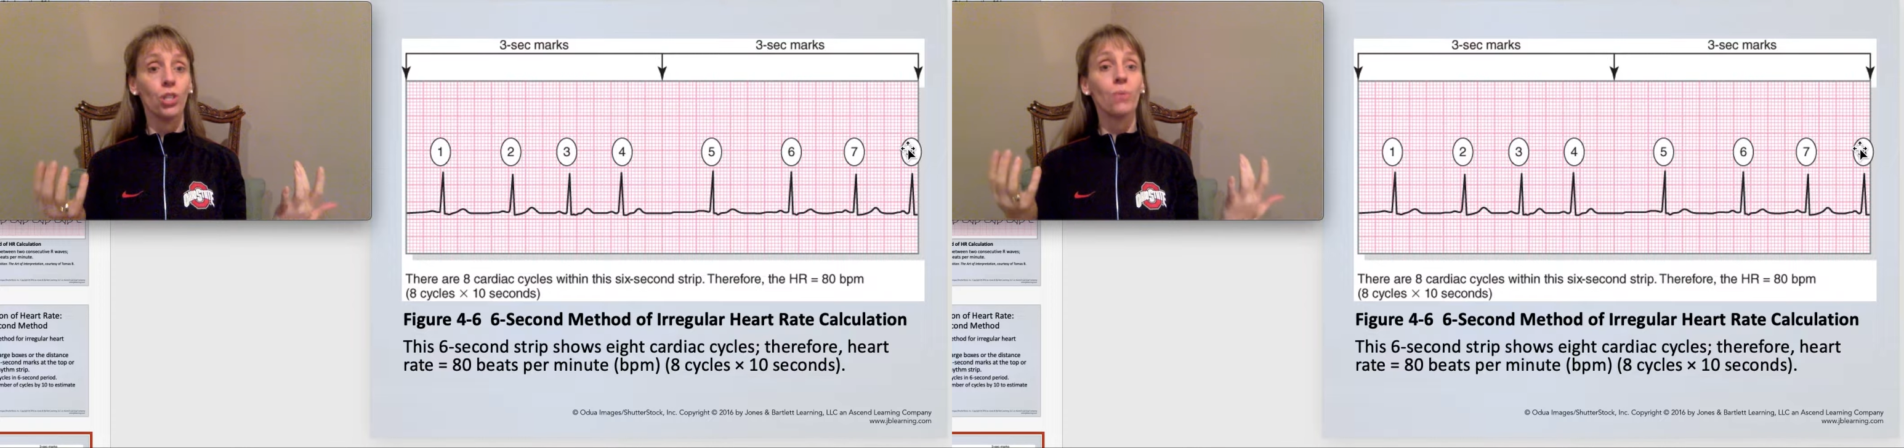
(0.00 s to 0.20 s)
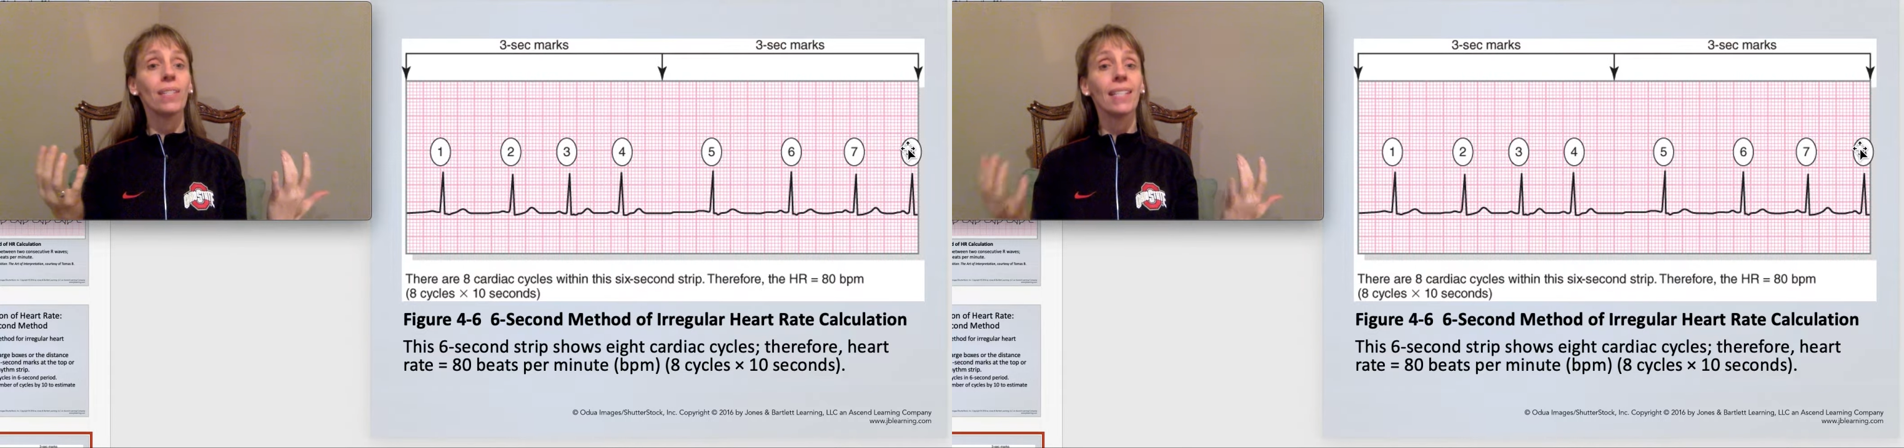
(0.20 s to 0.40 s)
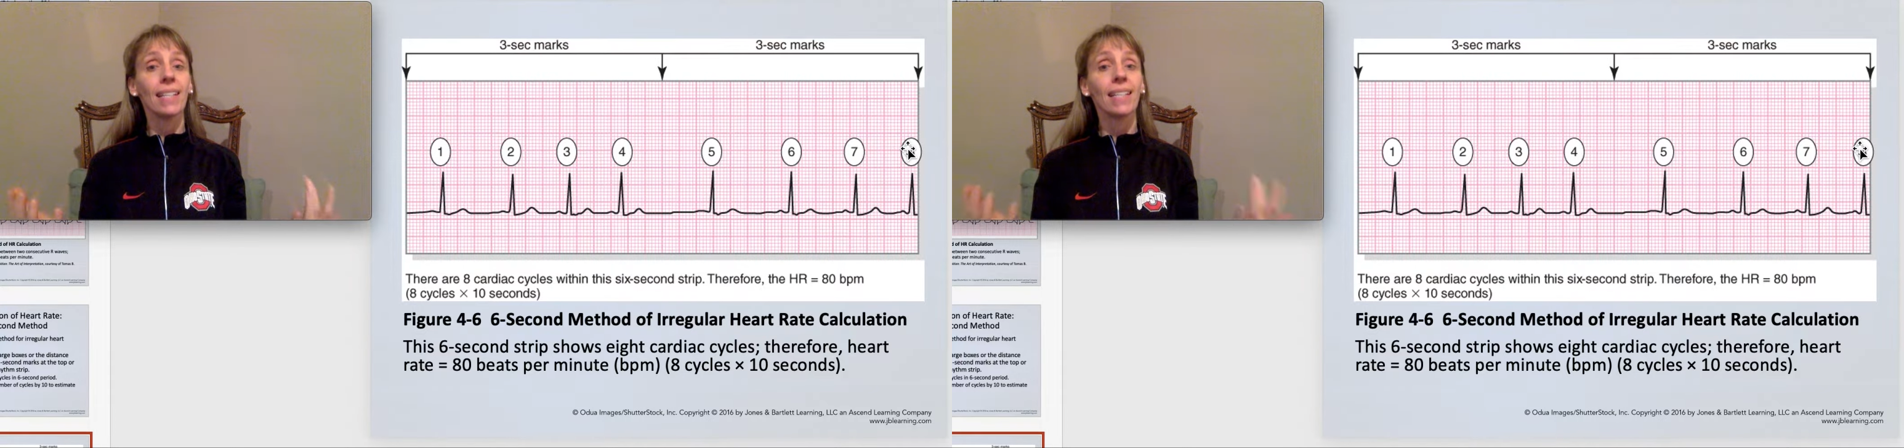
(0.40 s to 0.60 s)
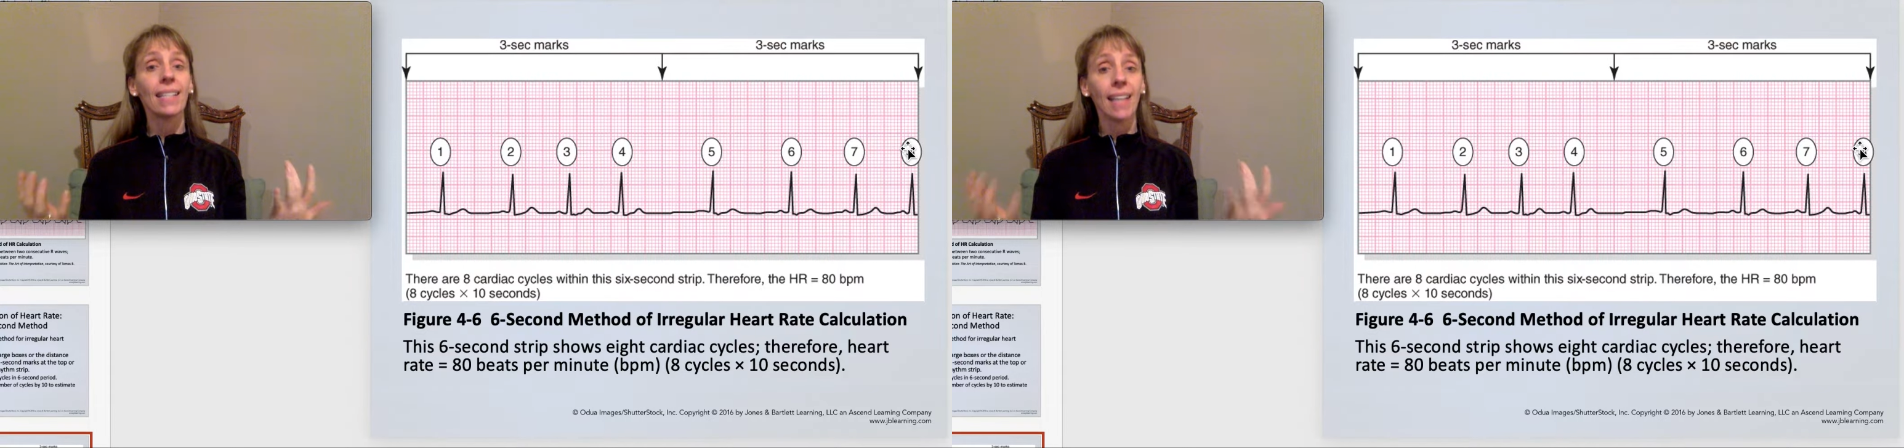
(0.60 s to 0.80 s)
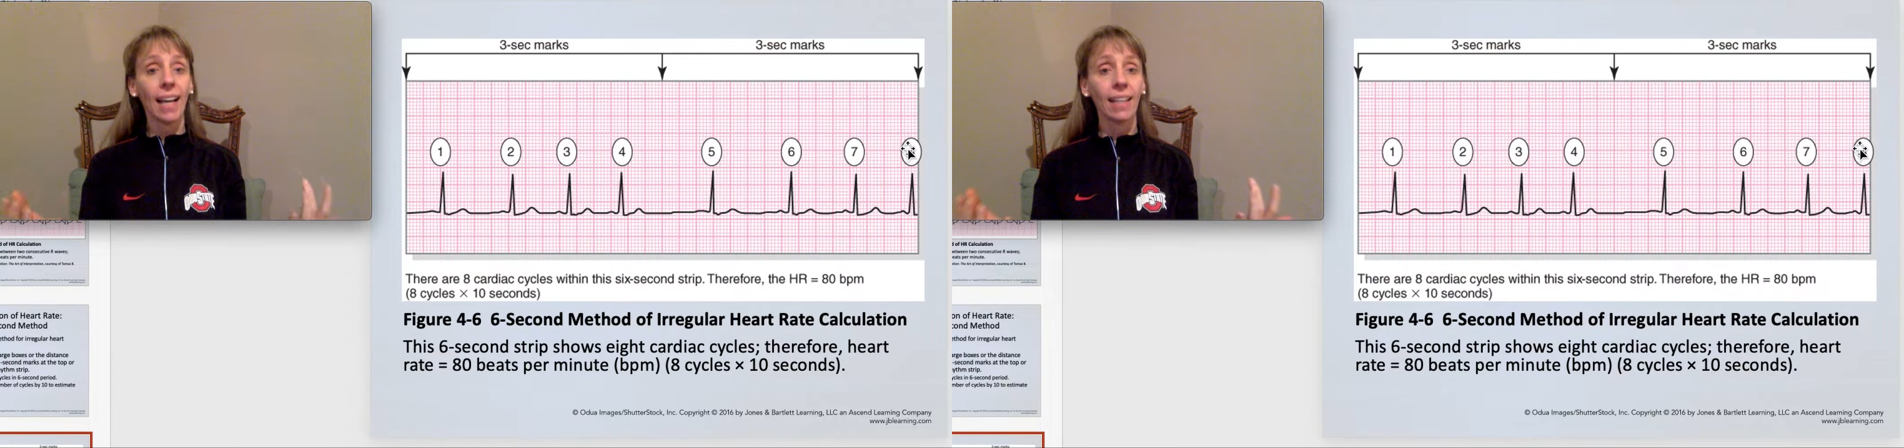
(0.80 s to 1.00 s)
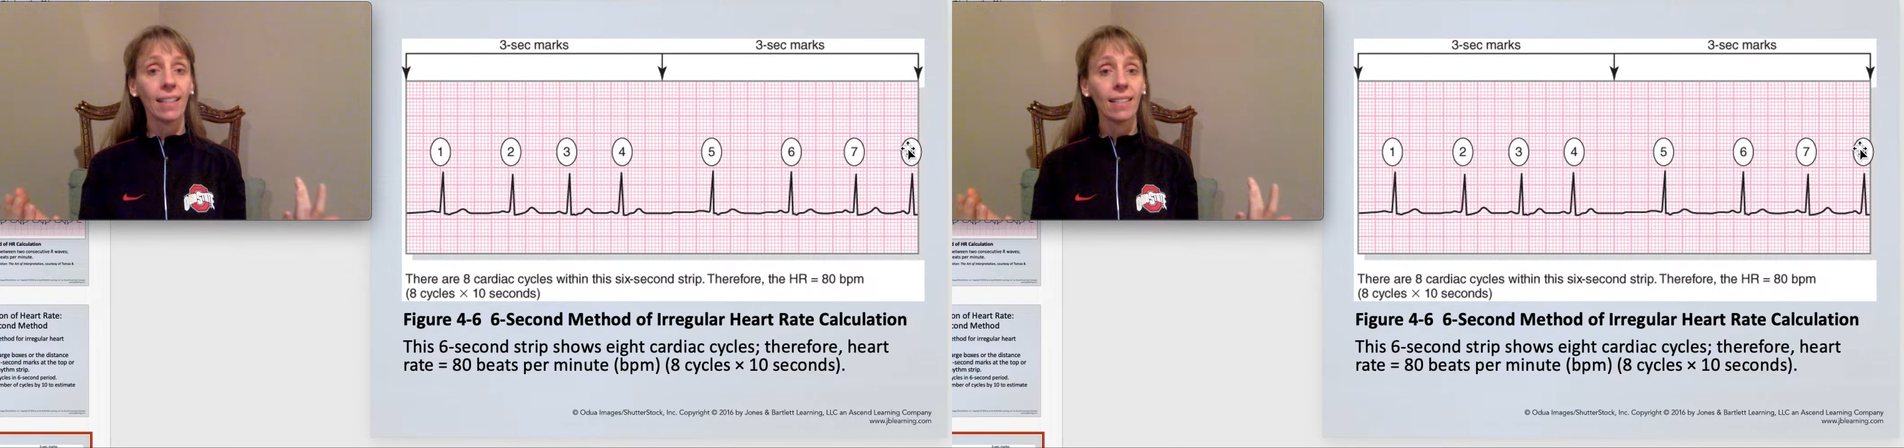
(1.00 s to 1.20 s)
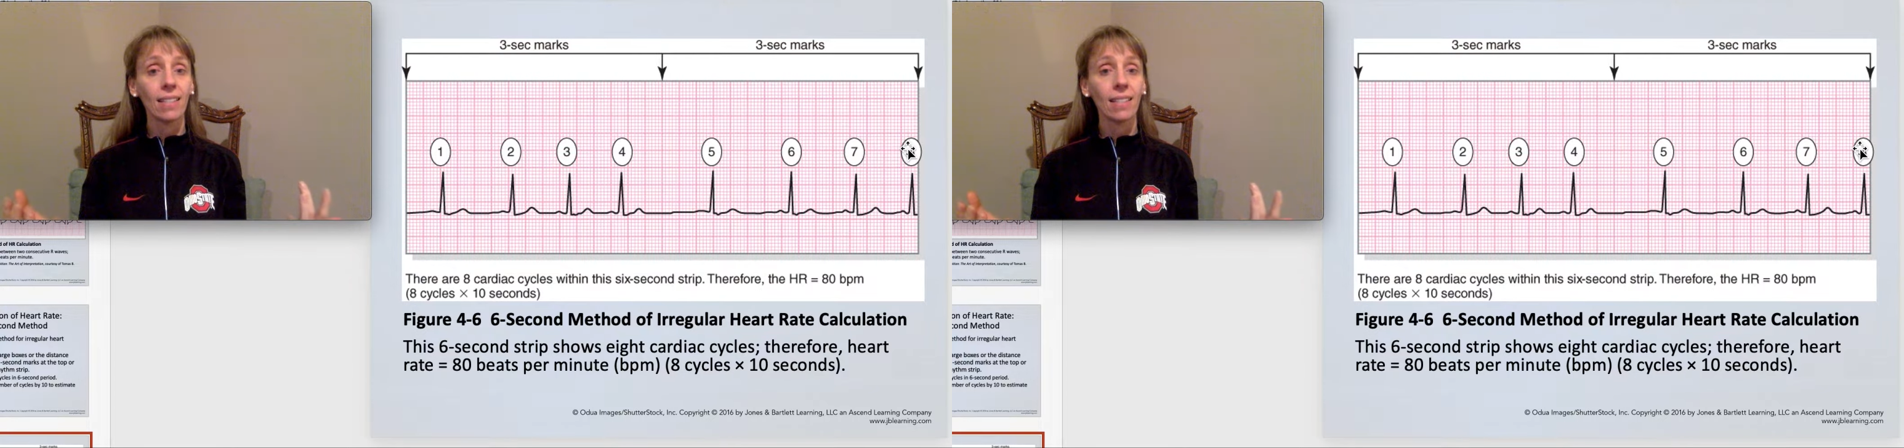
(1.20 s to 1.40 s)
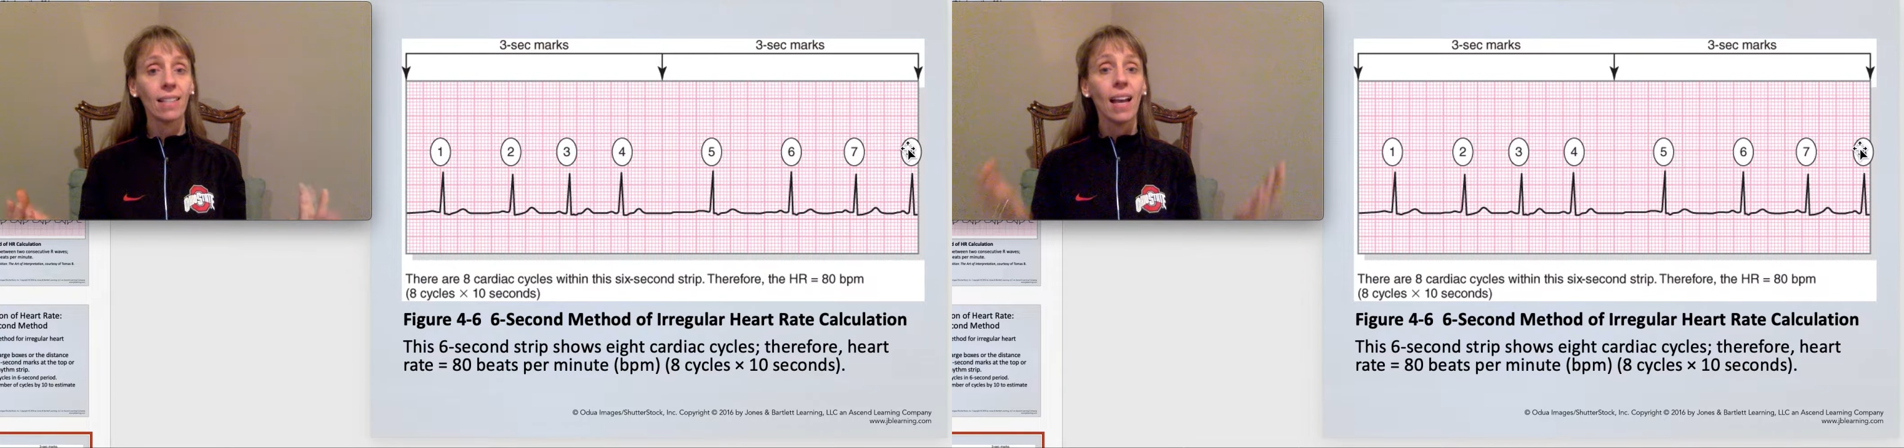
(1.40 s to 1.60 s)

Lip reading: do 6 seconds,